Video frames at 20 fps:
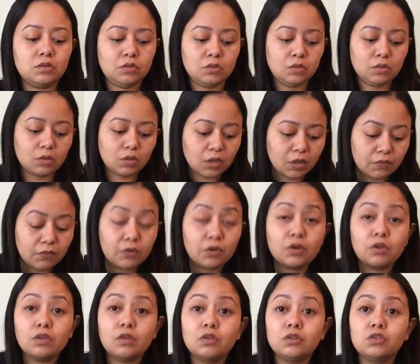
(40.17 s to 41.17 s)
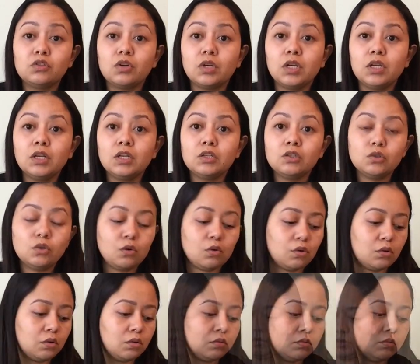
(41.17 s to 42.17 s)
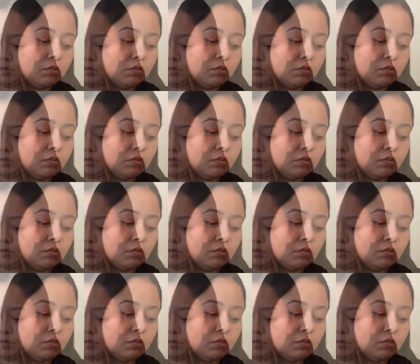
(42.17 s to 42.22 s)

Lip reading: to cover the drainage hole.